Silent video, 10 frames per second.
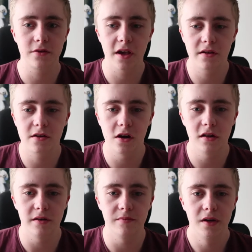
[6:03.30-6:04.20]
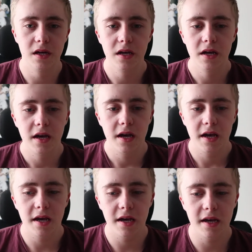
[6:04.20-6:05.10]
okay, call him.
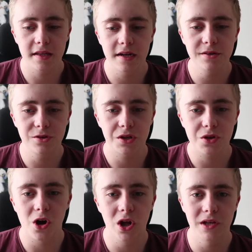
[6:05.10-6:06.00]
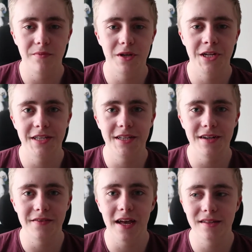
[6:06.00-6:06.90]
And then he tried to call him, but he
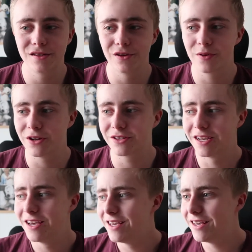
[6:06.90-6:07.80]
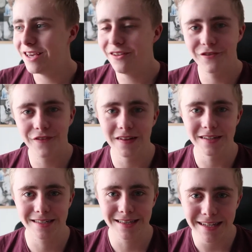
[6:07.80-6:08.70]
didn't answer because he had fell
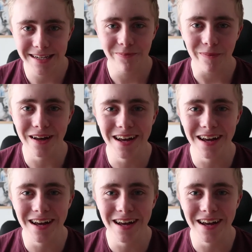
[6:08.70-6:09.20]
asleep.